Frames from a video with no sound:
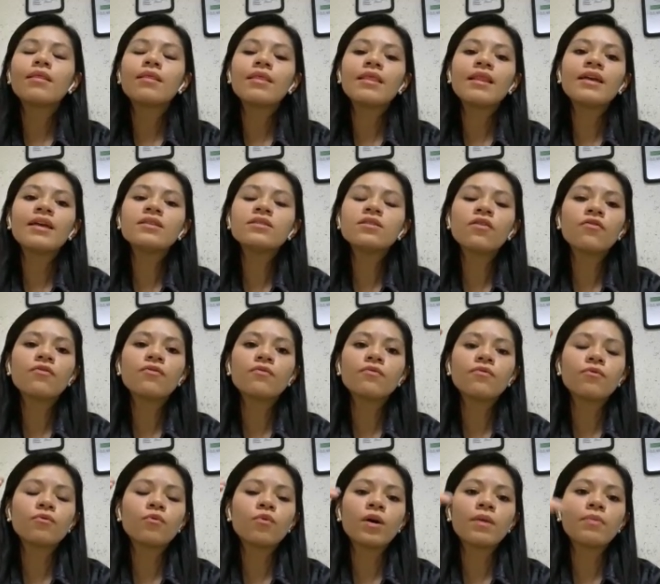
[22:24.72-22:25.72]
Less of
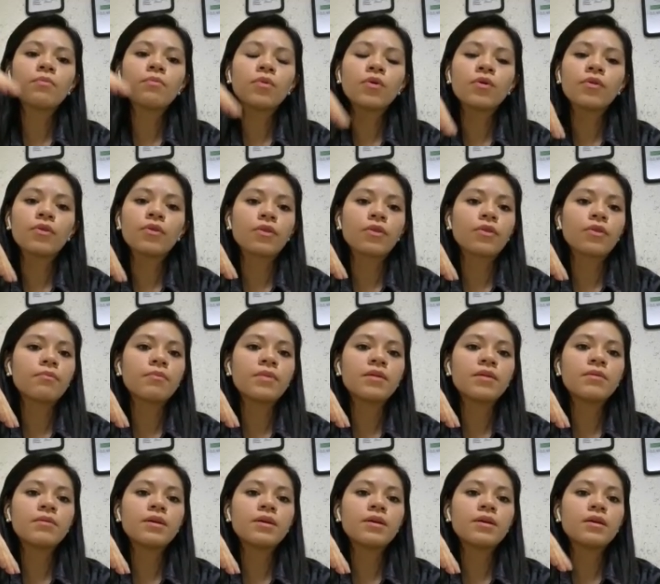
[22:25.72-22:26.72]
one month,
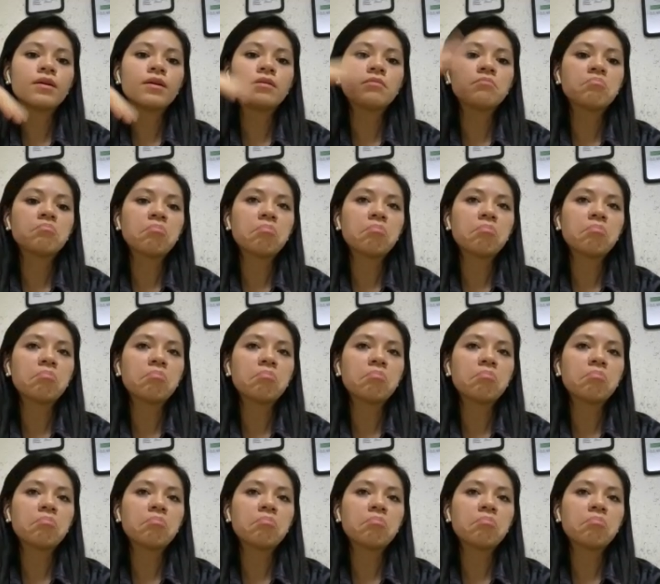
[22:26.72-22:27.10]
maybe